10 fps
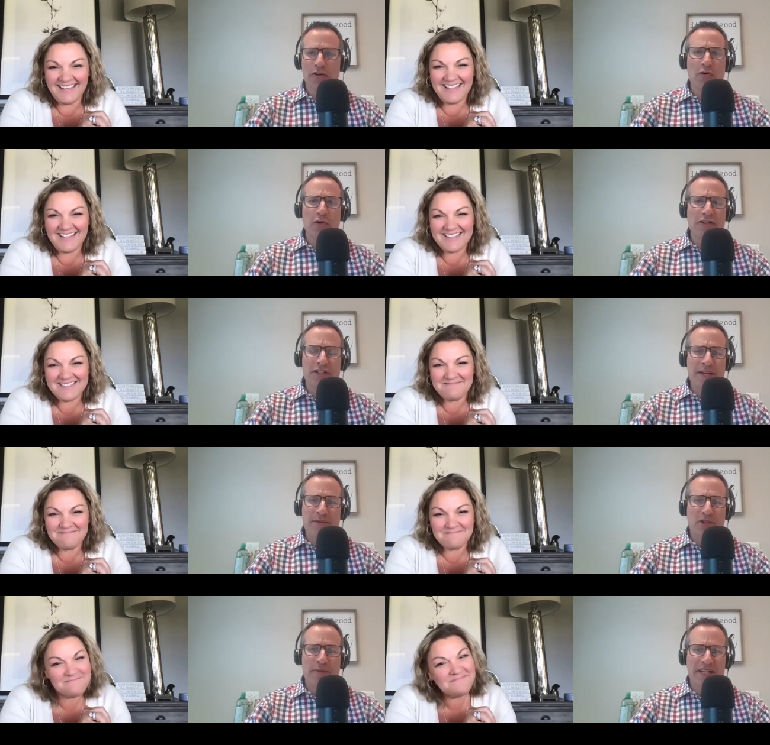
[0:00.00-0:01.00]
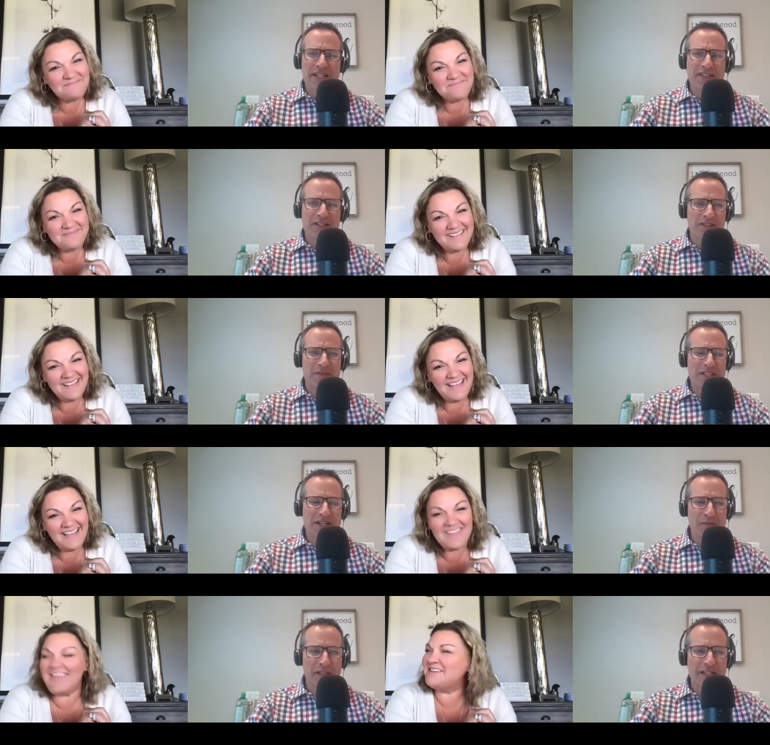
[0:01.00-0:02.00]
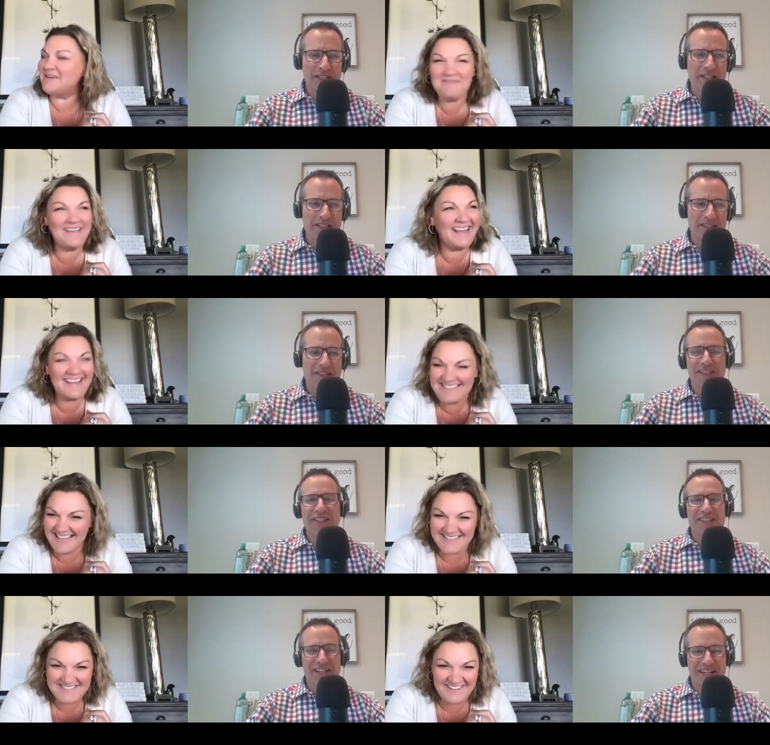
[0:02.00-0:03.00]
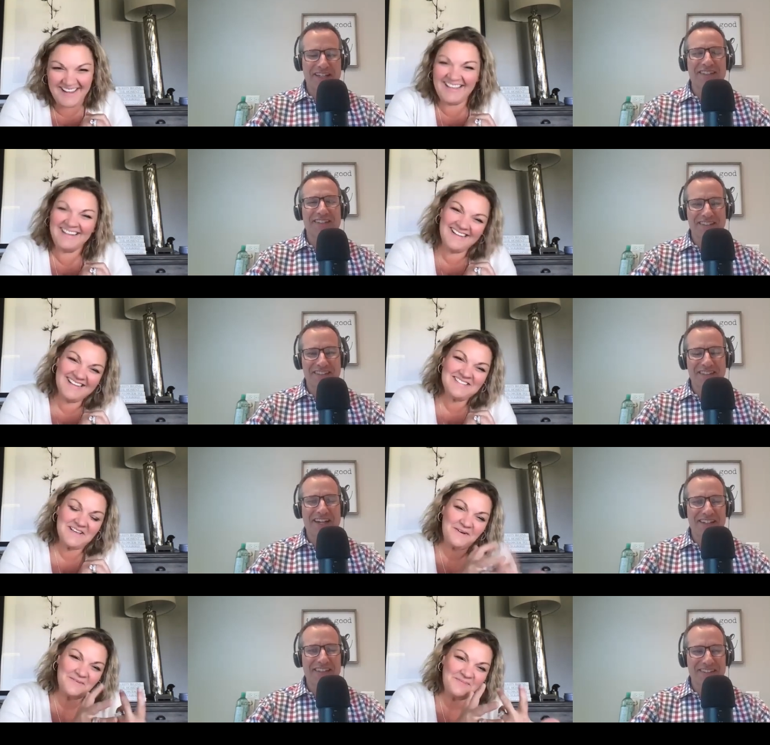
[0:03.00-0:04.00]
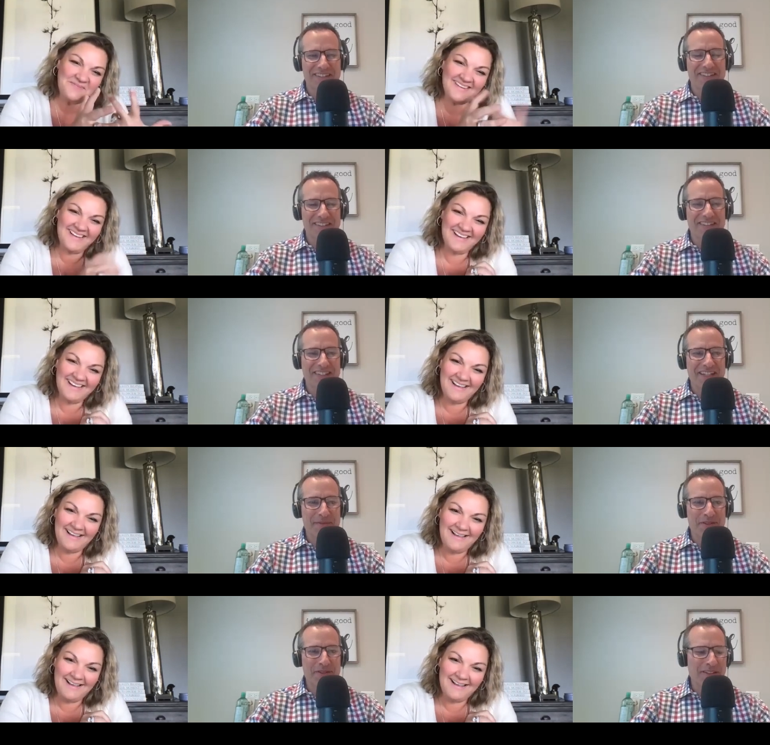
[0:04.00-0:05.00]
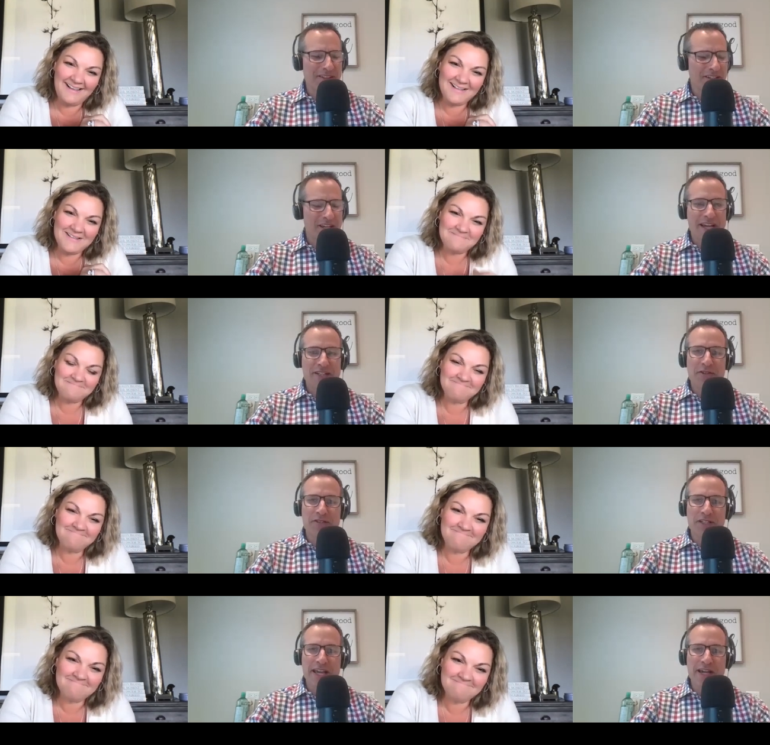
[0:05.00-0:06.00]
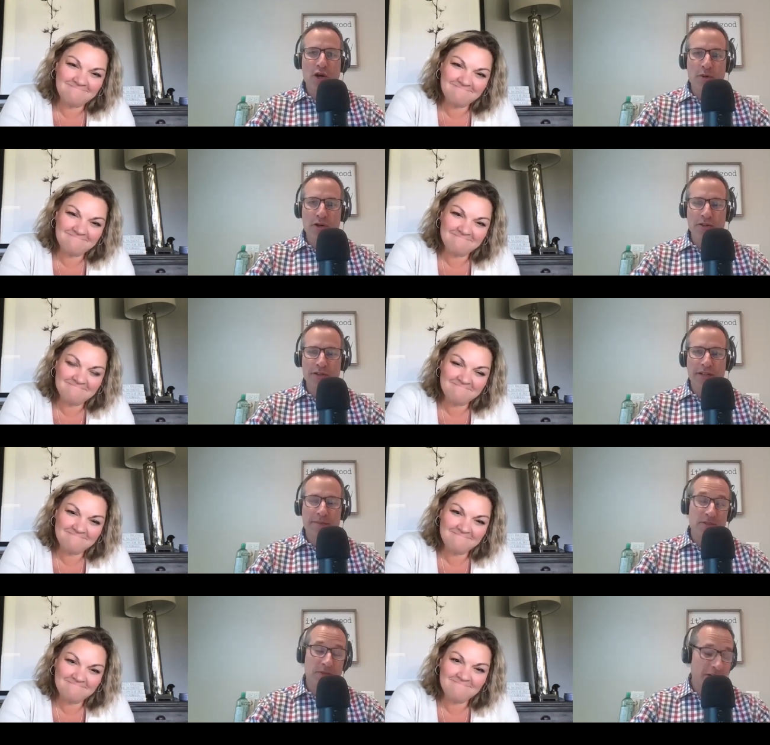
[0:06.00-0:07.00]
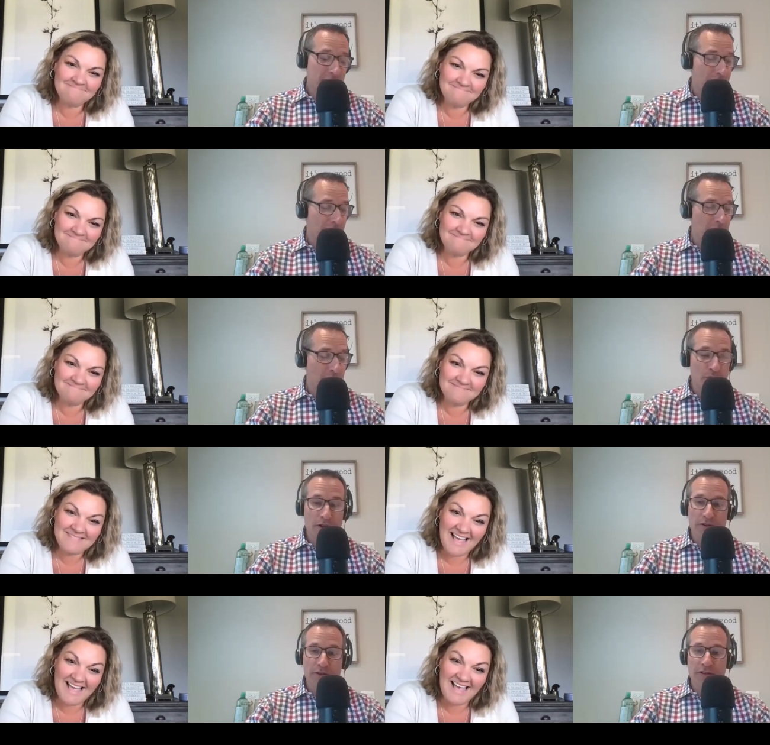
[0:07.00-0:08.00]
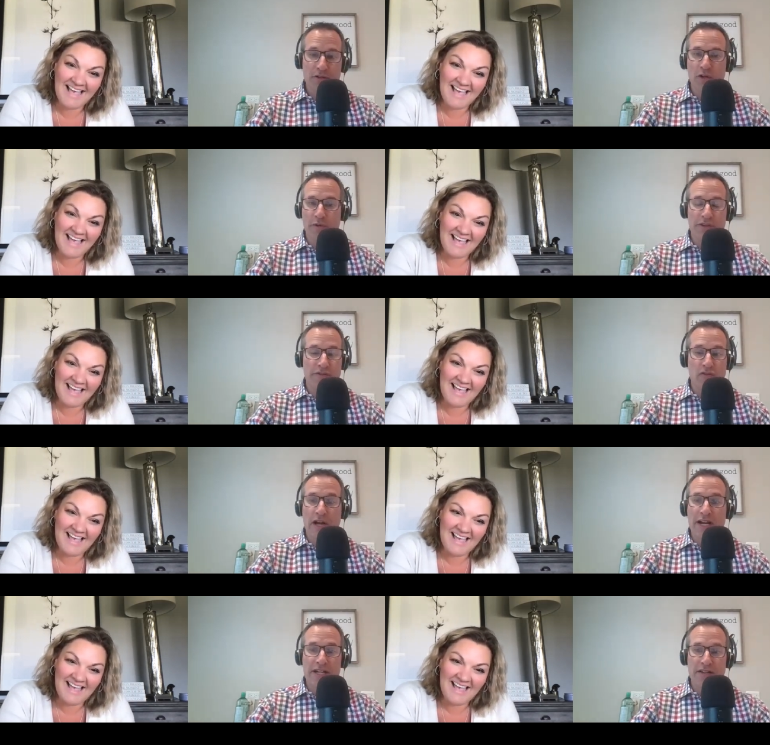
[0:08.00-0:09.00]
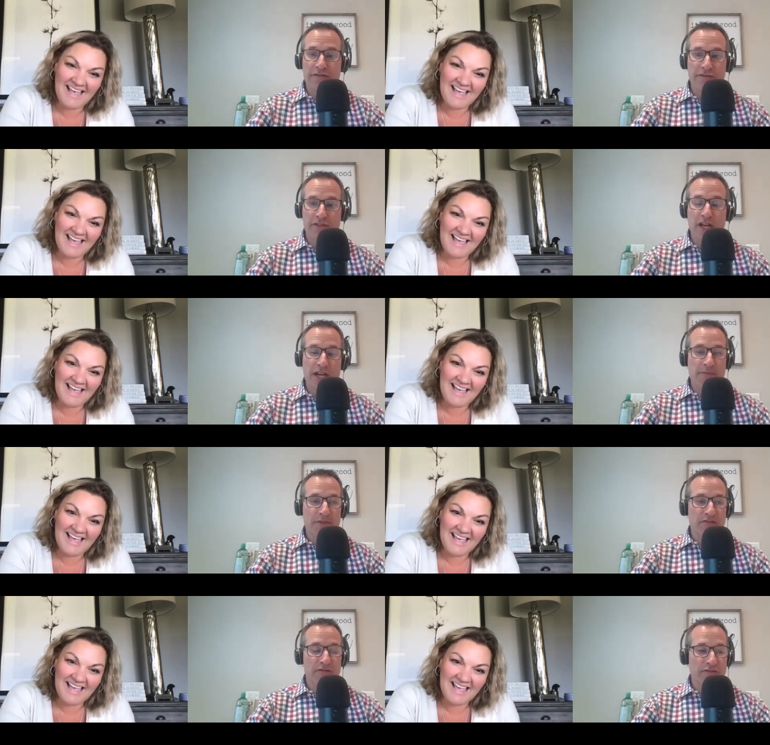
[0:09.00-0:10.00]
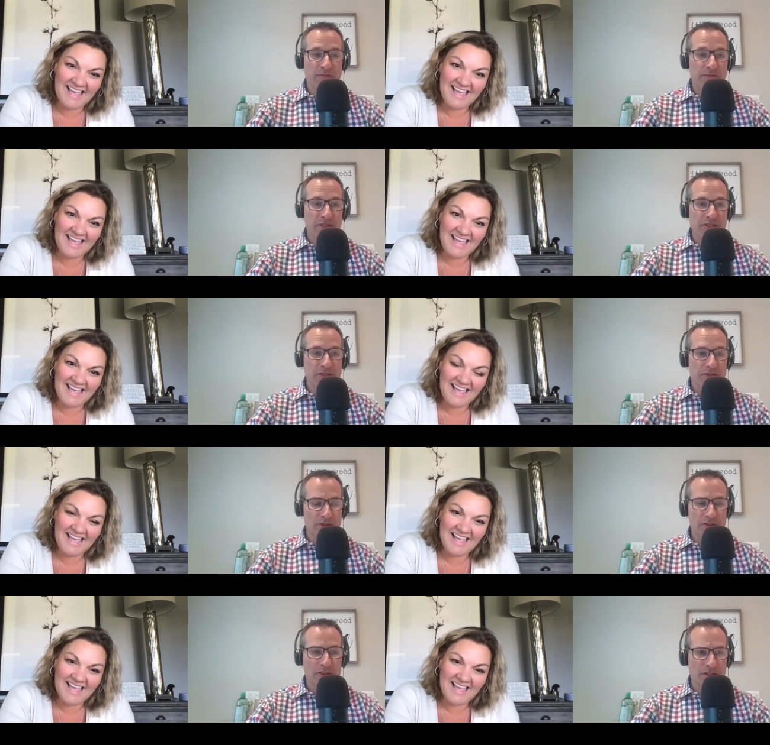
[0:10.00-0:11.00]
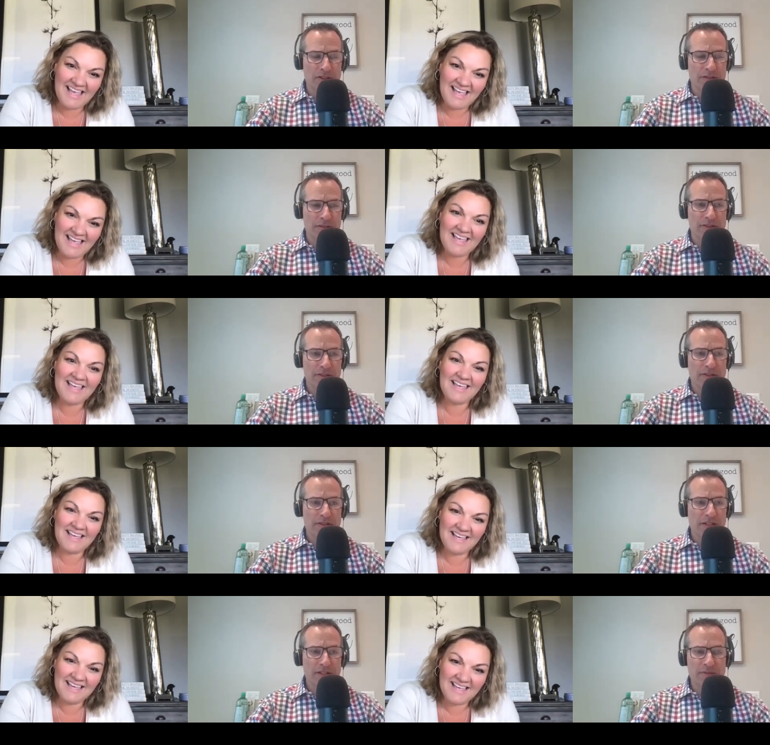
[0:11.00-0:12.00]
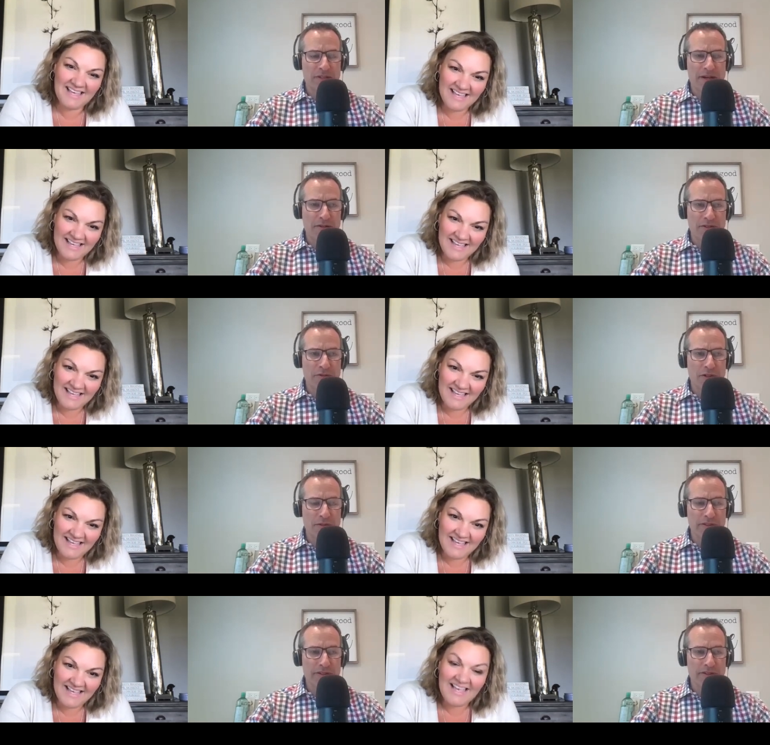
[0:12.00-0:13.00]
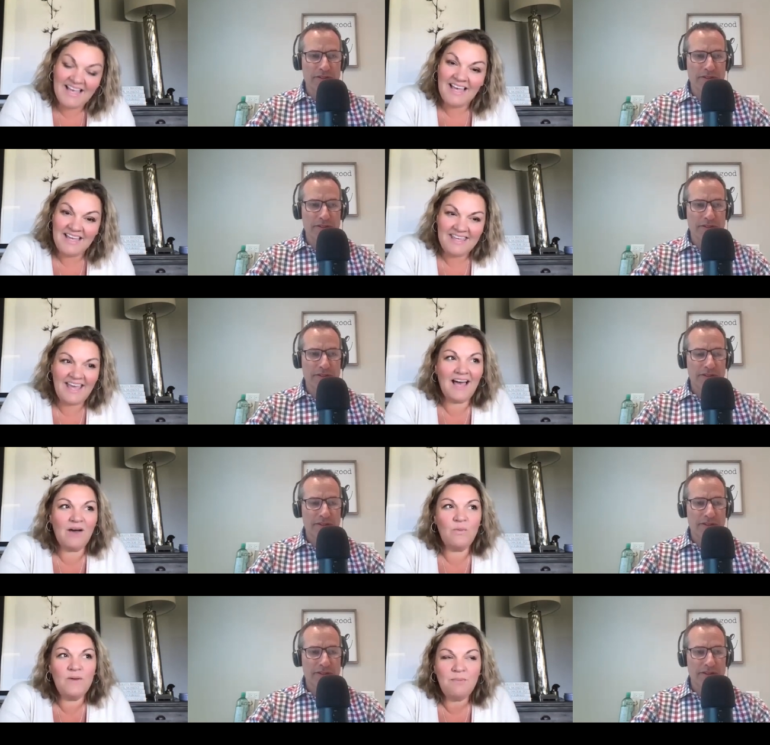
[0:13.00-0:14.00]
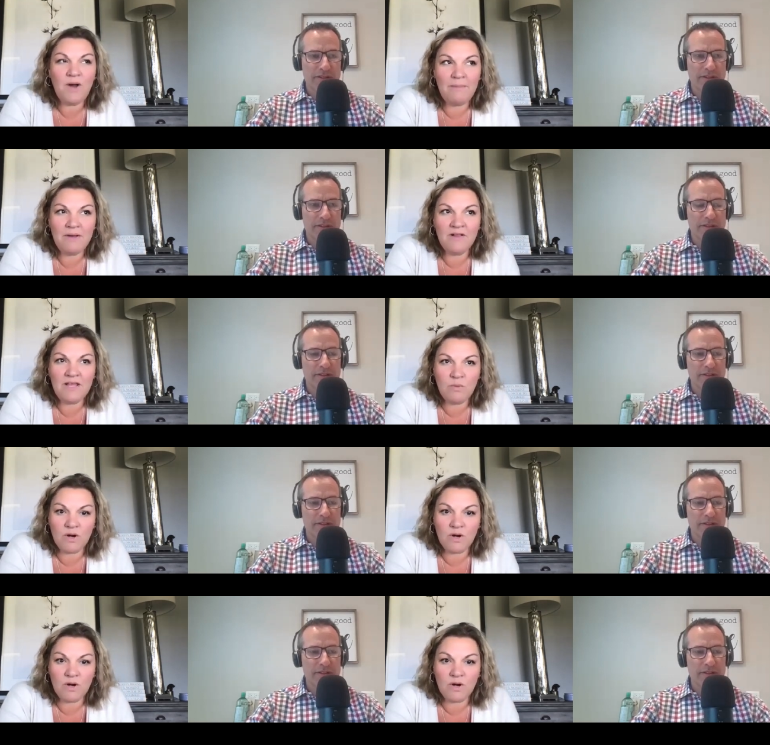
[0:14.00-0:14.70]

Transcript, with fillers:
Speaker 1: or or good names don't make any sense. They'd be terrible they don't ideas. make any sense, yeah. right? Yeah. So, yeah, absolutely. And so today, oboe I mispronounced it. Sorry, oboe. you work with a variety of types of businesses. Is it? Tell us a bit about who you work with.
Speaker 2: Yeah, we primarily